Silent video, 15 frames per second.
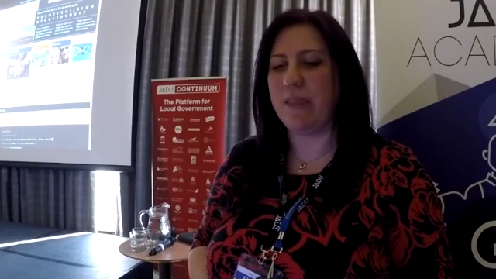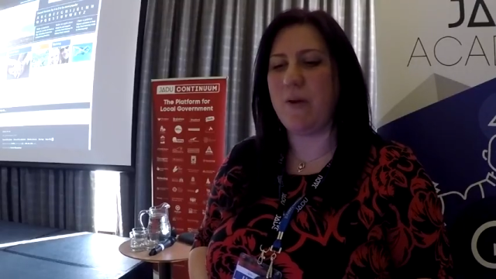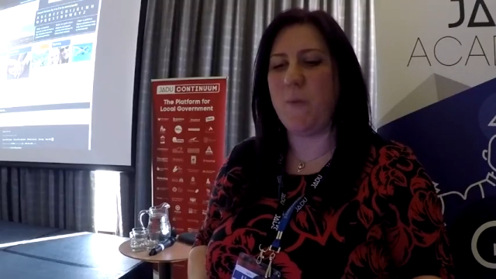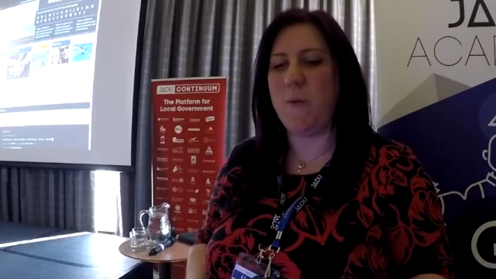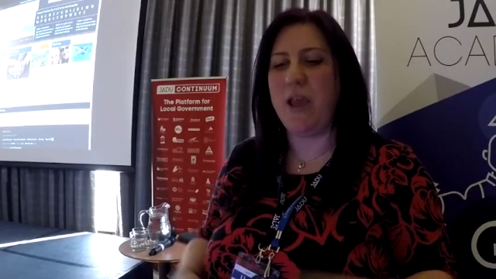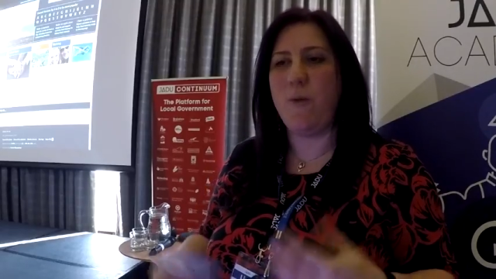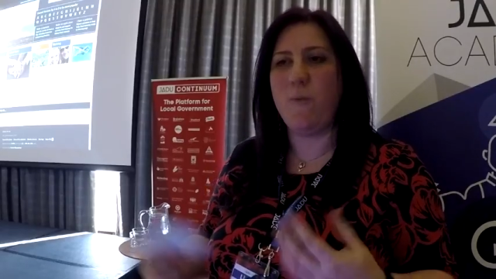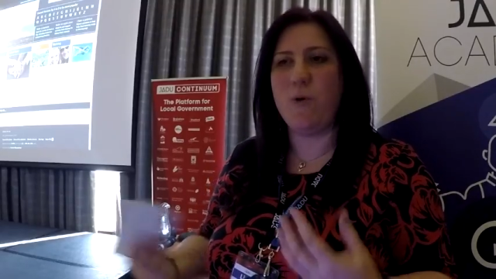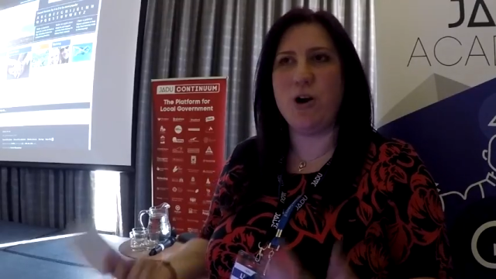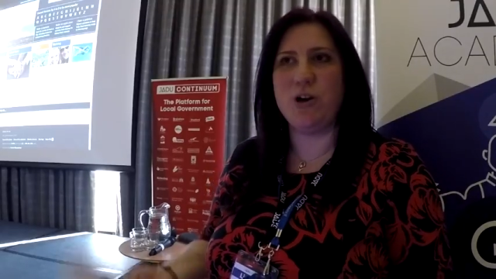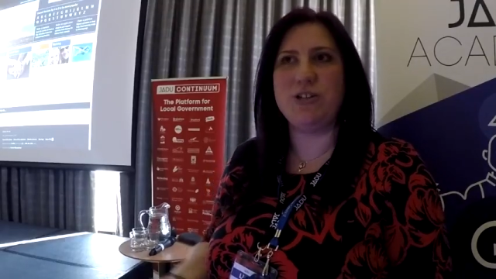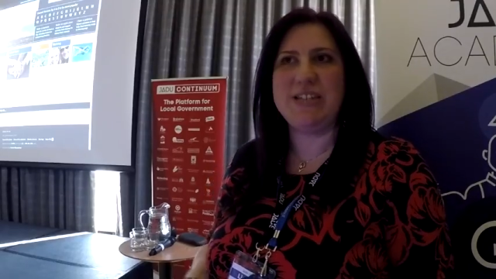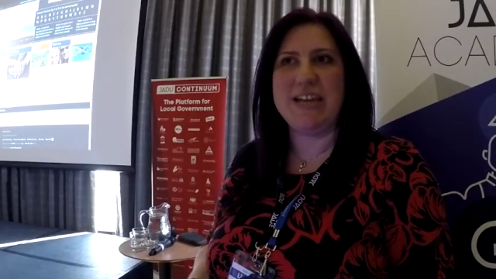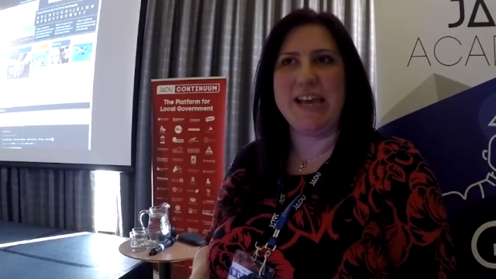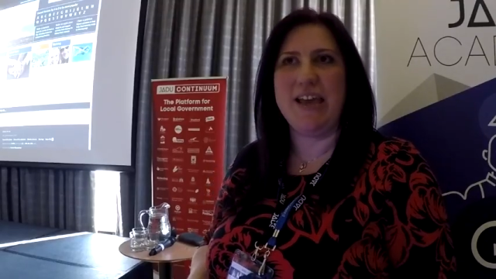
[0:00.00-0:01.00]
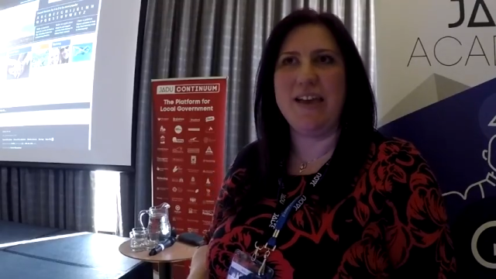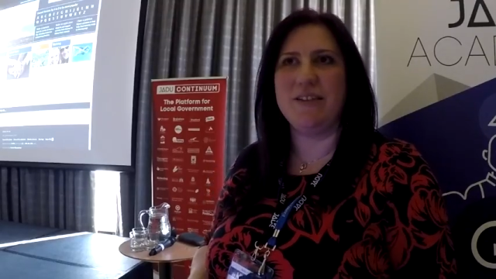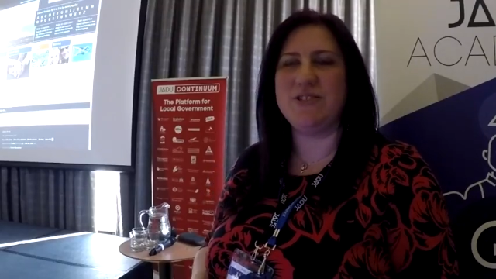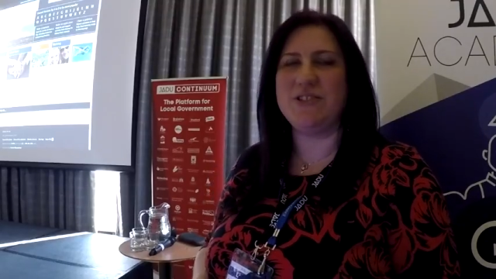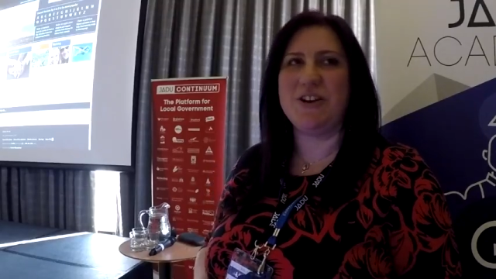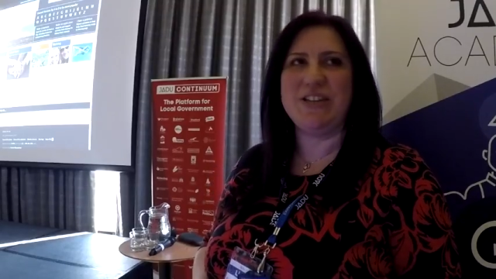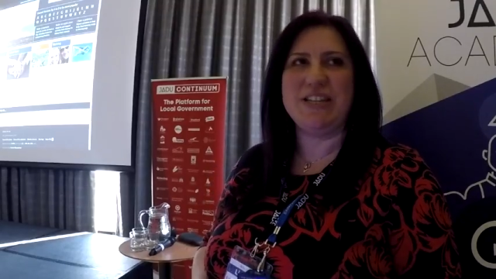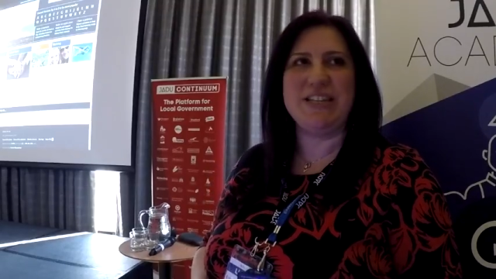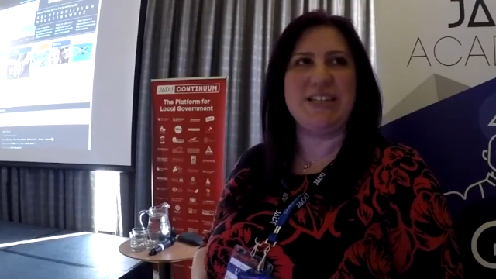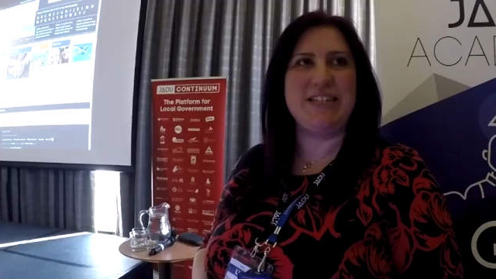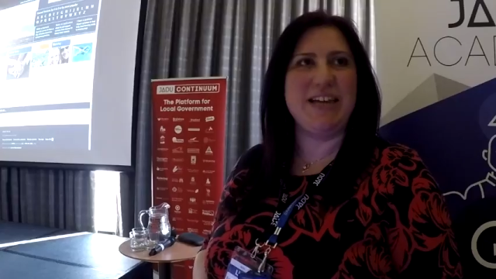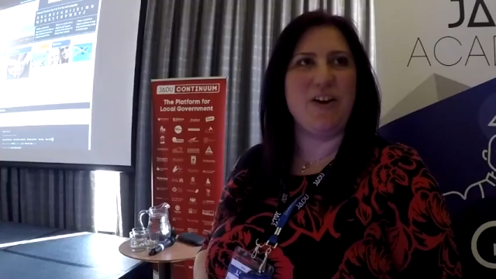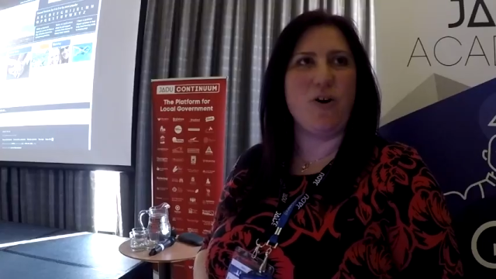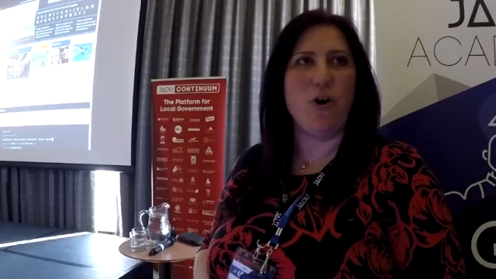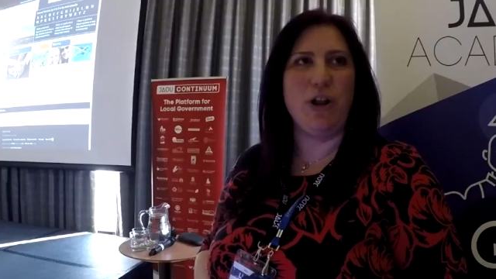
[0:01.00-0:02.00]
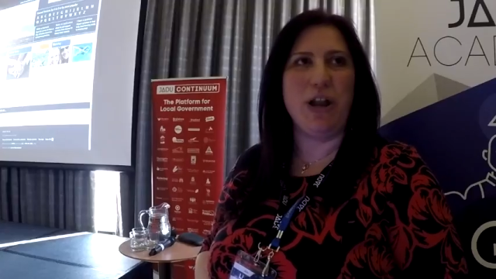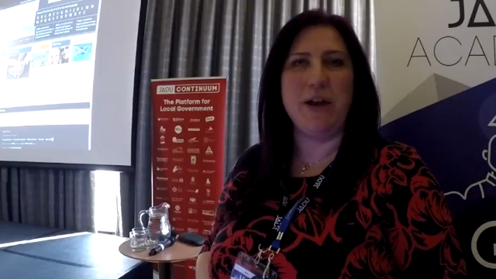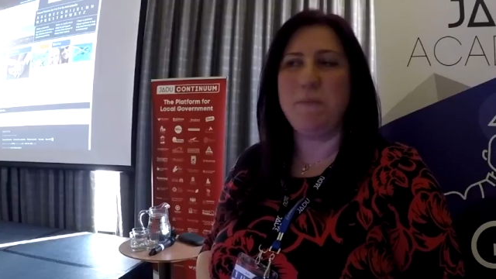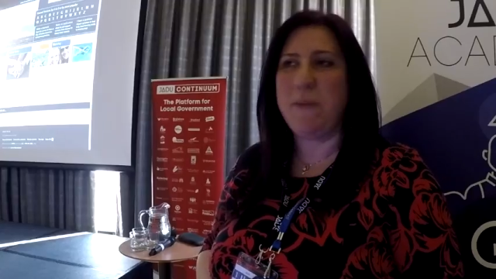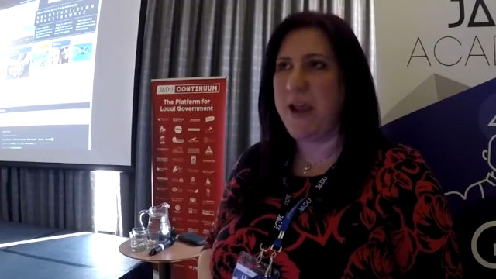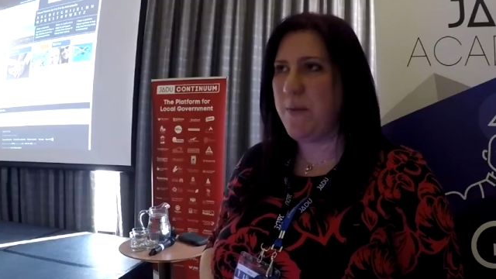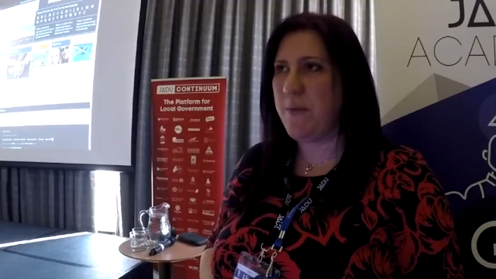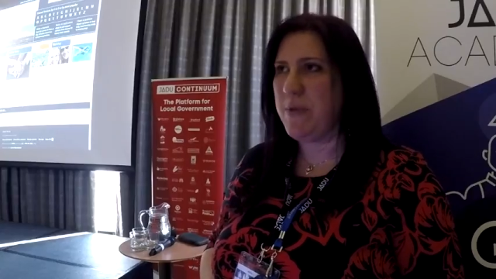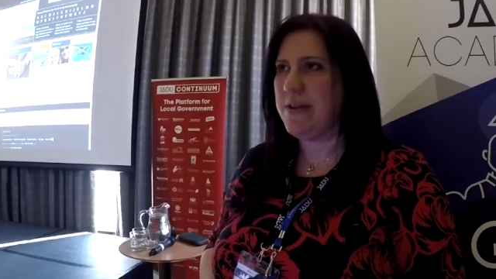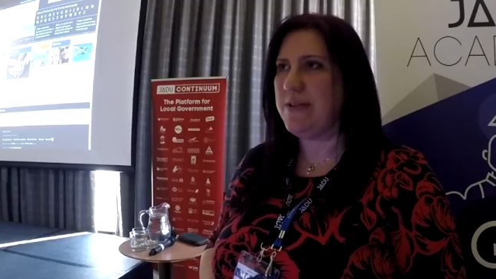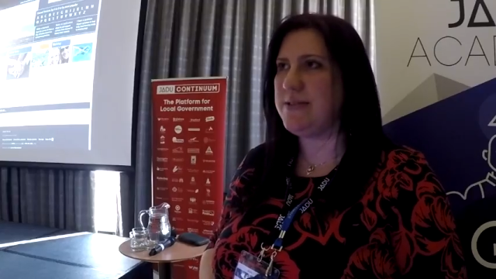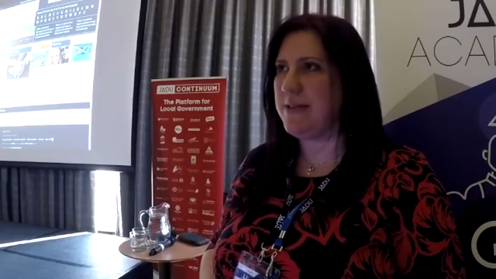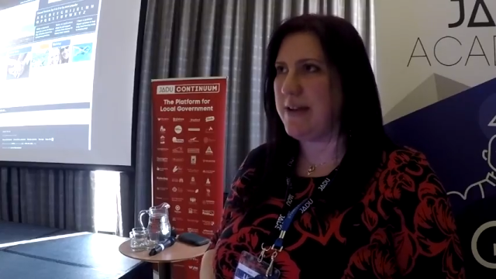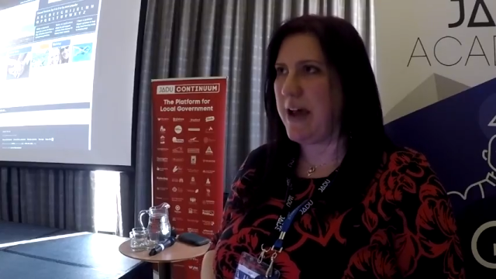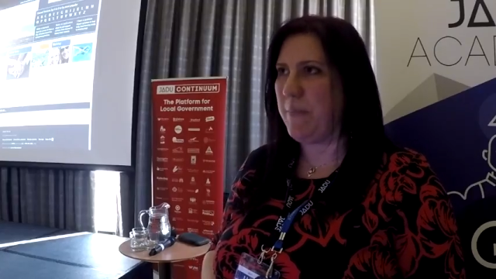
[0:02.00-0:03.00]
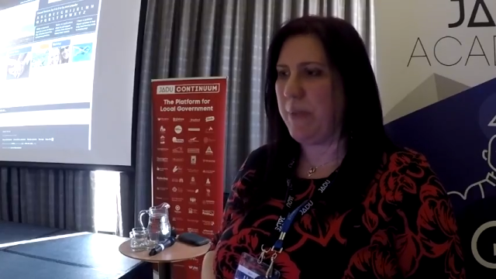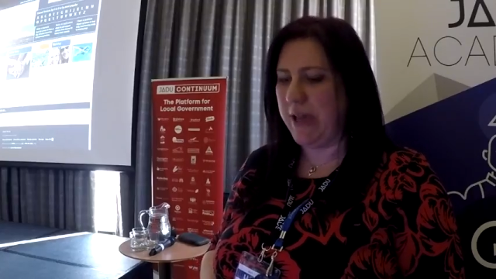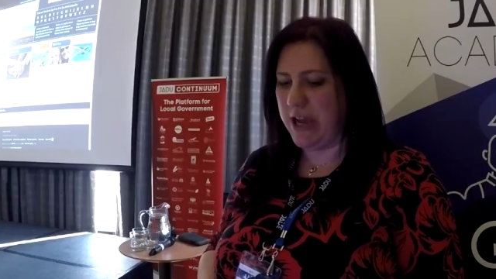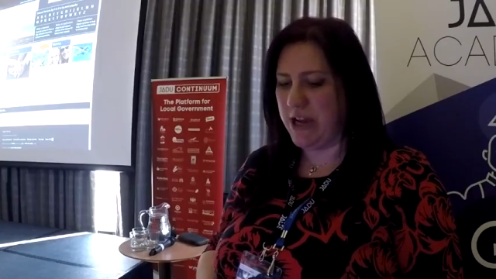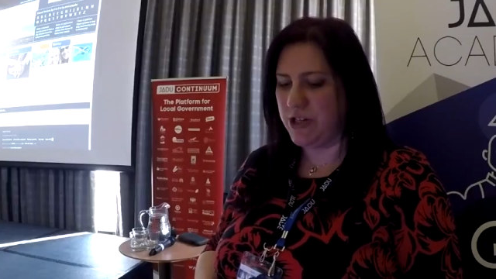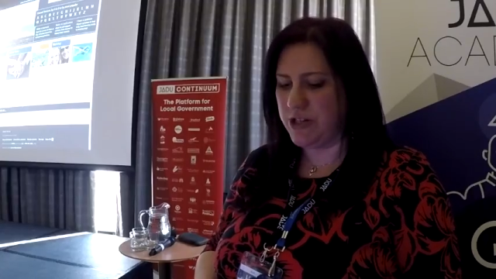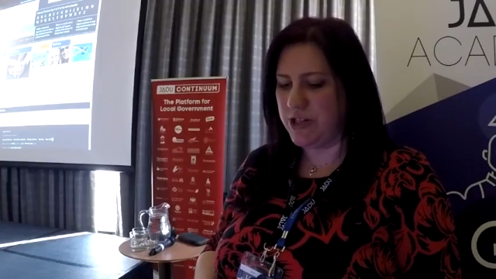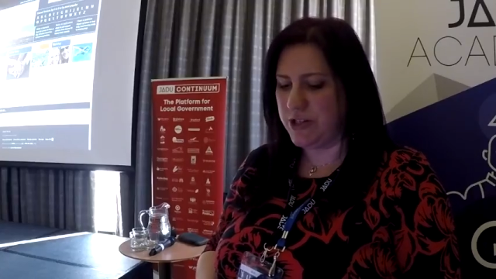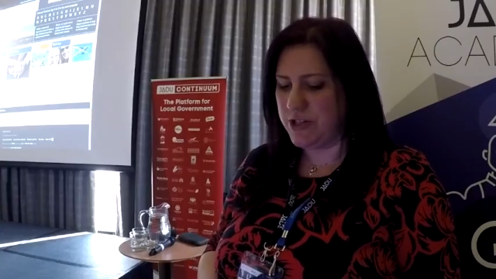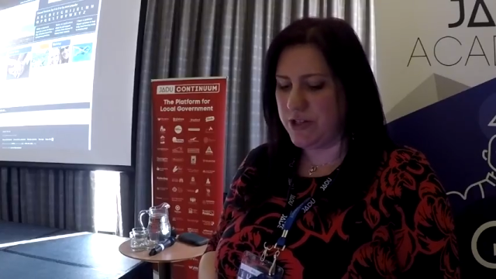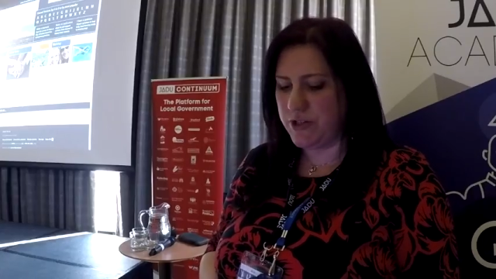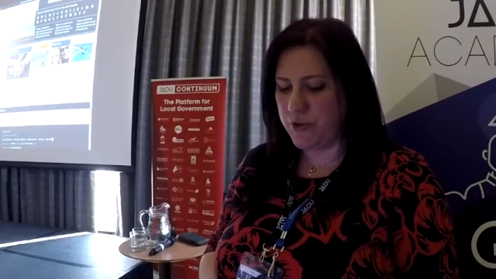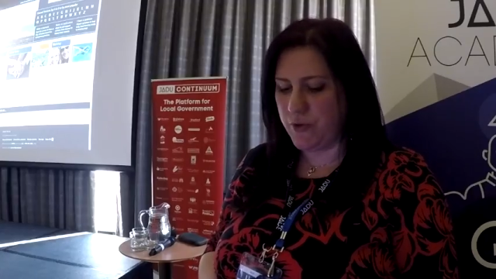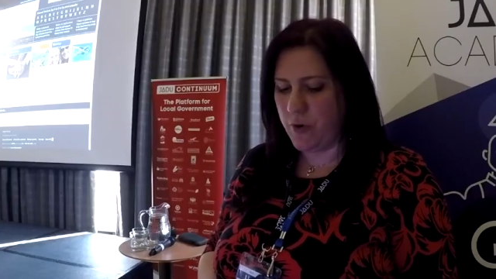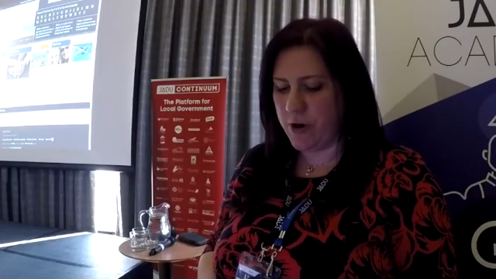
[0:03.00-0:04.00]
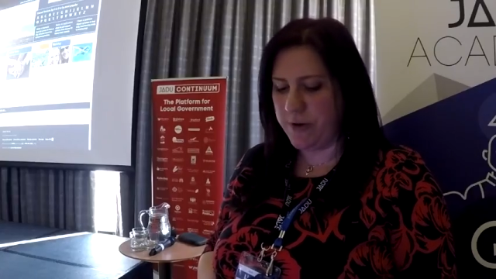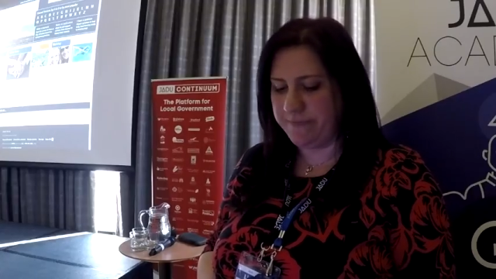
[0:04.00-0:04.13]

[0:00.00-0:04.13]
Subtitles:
we were started to take online payments and applications and so